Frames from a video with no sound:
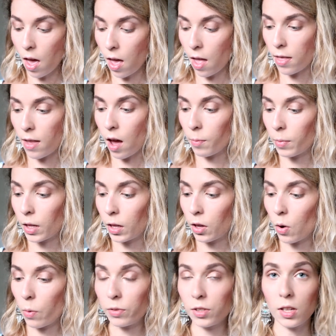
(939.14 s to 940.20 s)
And now I'm going to
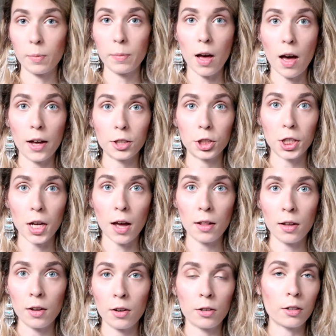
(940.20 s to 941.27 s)
go with some
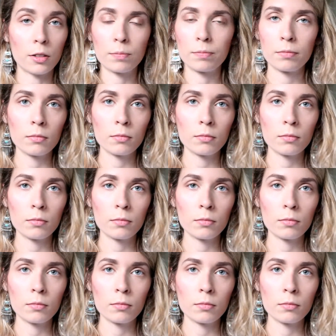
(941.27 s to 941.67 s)
mascara.